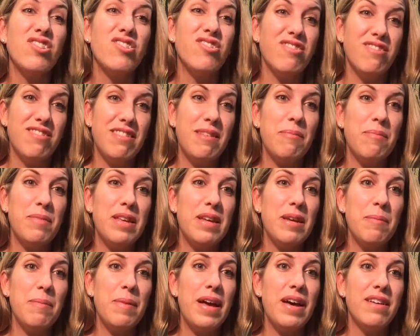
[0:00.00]
to do
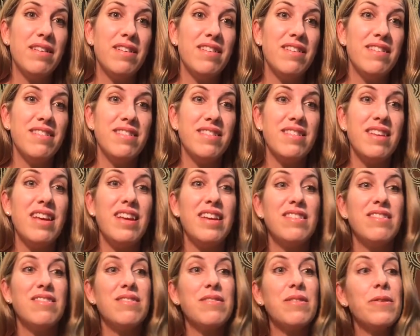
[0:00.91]
something about it.
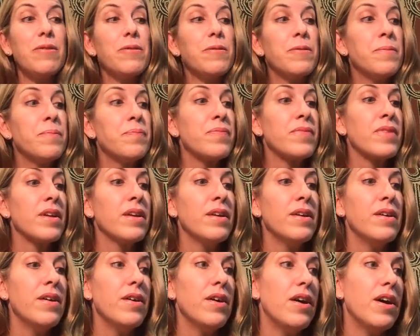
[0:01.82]
And so
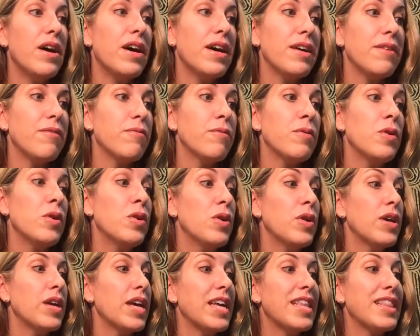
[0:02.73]

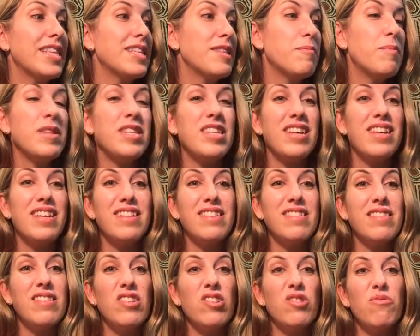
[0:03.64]
in this particular
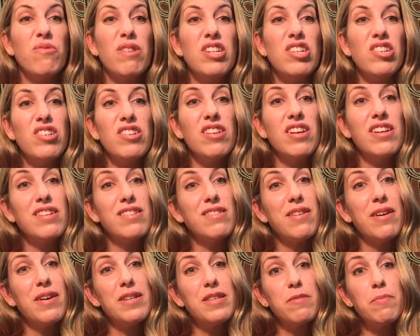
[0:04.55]
situation,
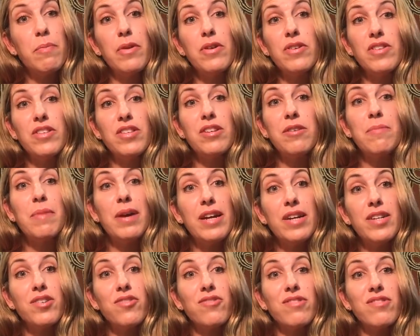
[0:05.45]
I spoke to my
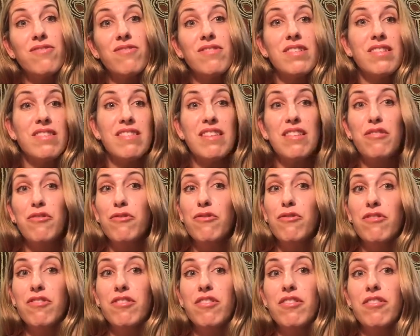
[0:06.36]
hairdresser and I said,
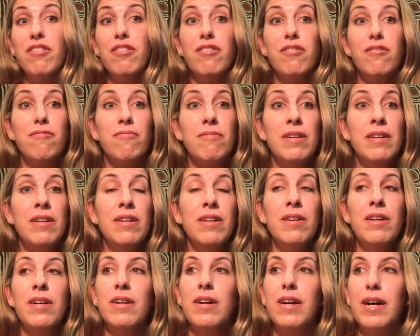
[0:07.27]
look, here
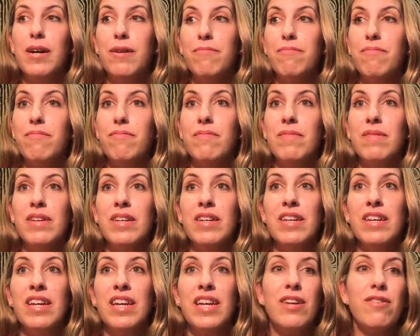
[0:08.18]

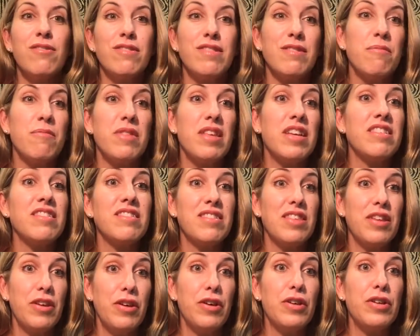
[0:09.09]
are some things
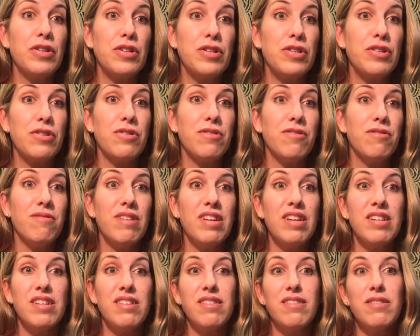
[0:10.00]
that you can do.
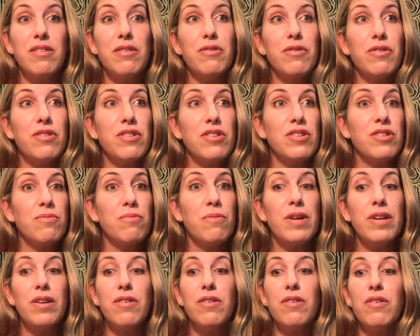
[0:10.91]
Is you could,
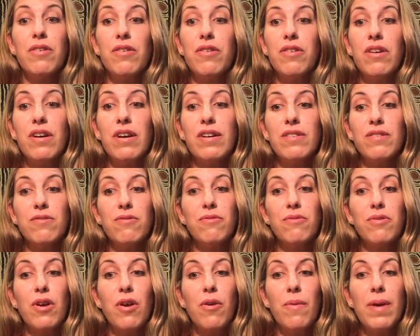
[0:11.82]
when you guys all
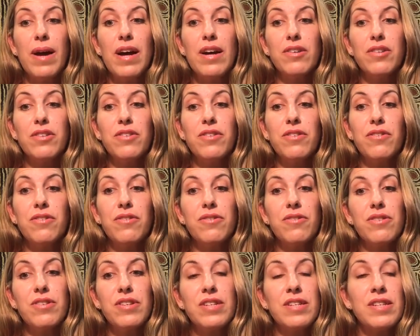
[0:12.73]
go out, you
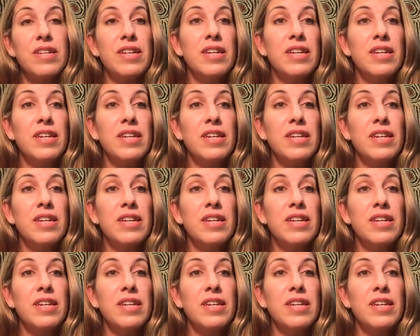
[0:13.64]
could